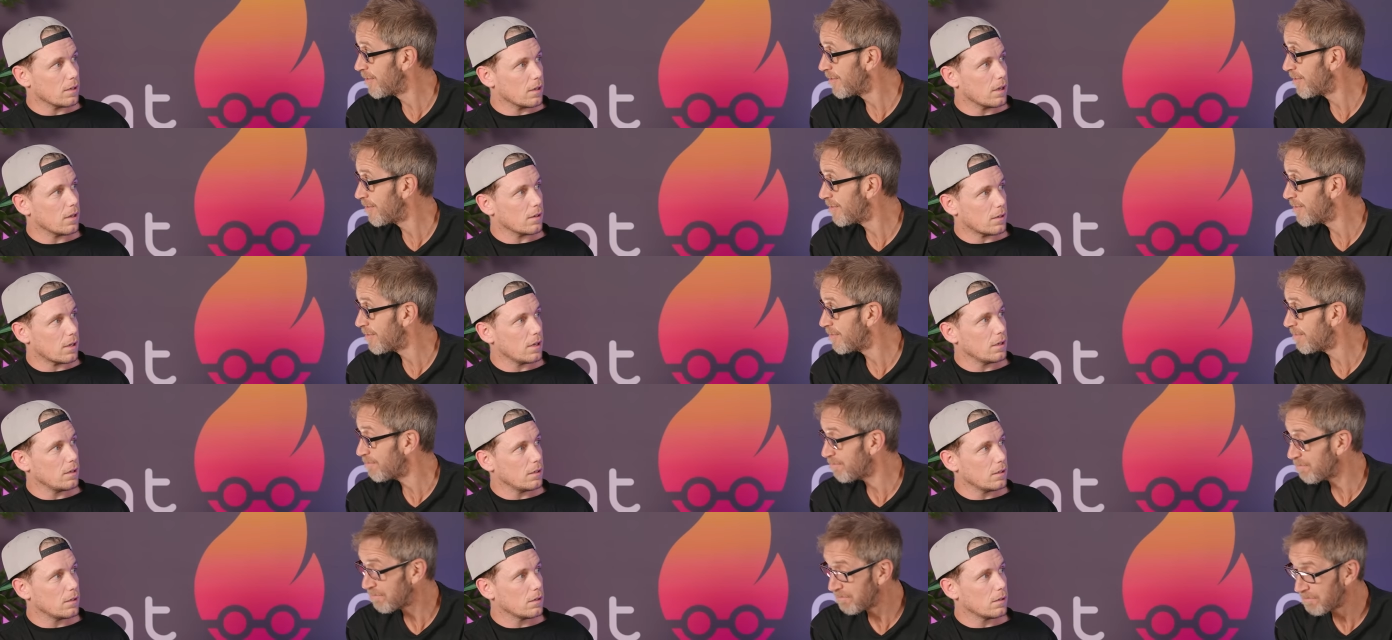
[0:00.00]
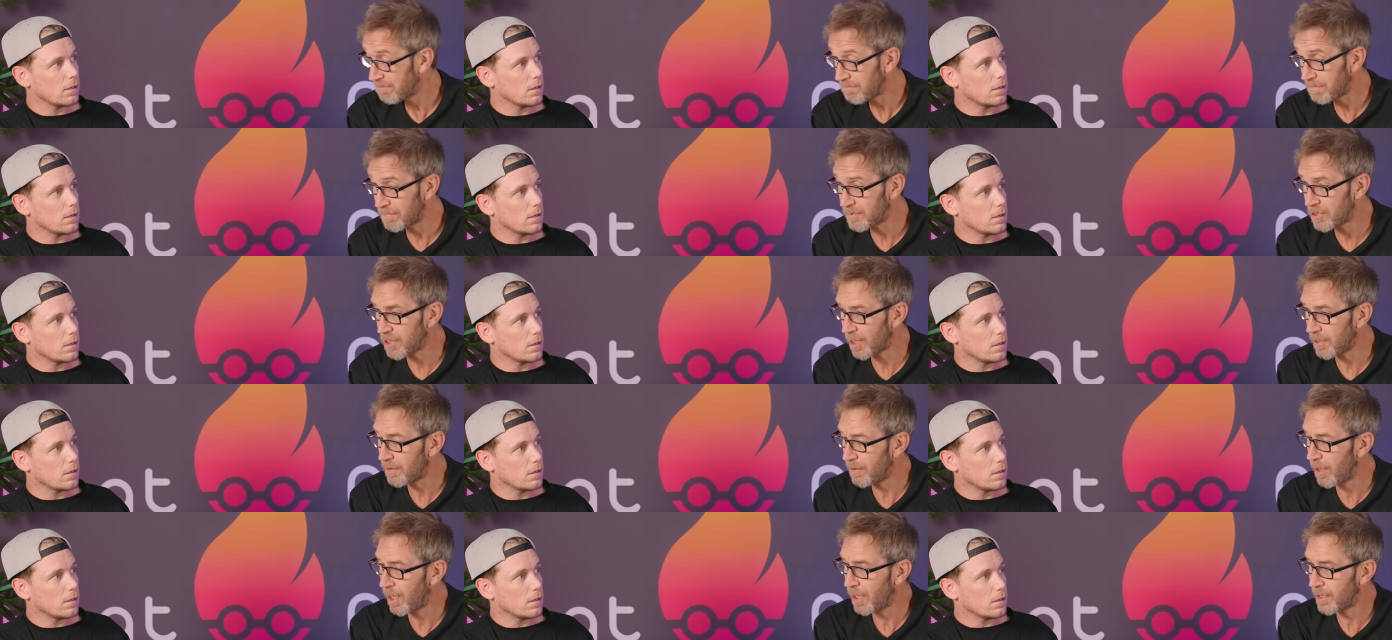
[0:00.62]
Speaker 1: Okay.
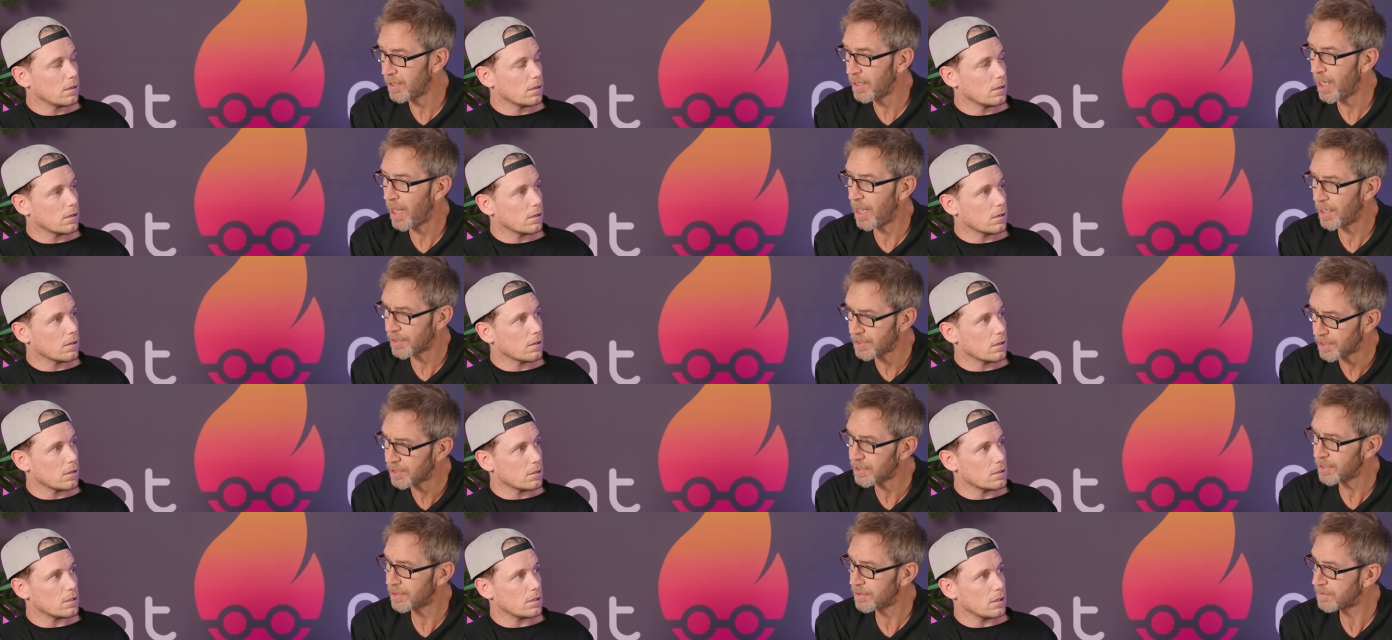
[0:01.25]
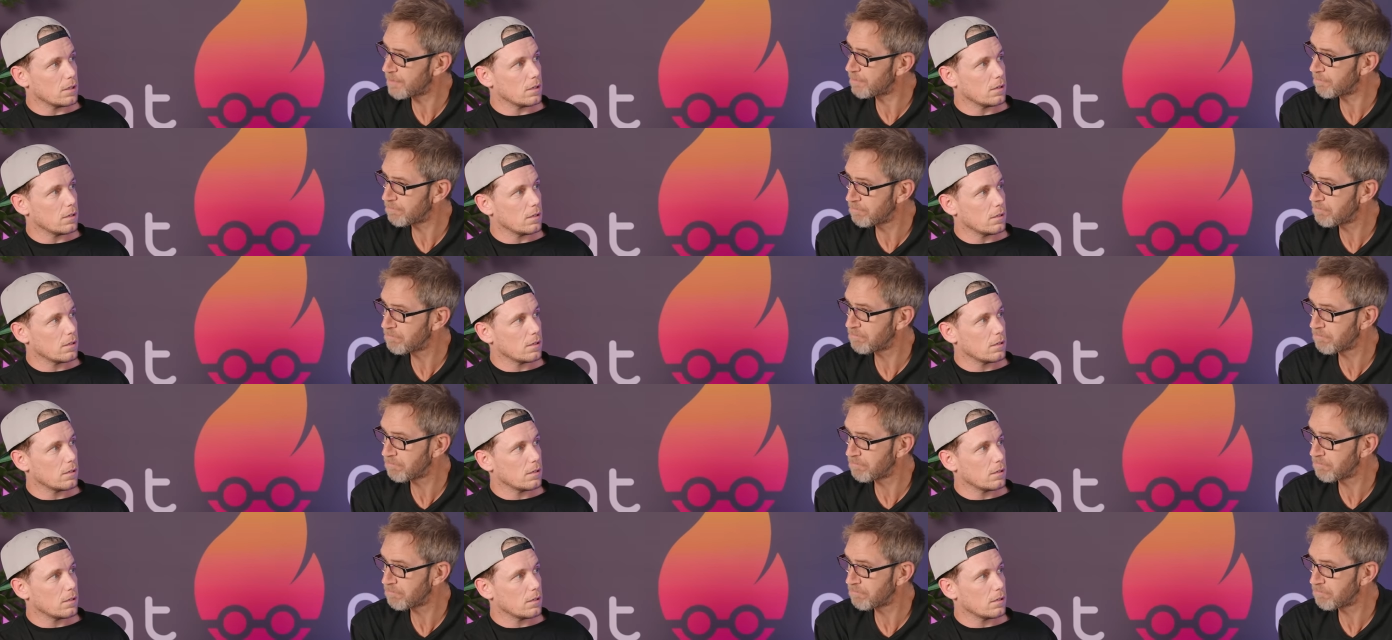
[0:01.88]
So uh, yes, good to know.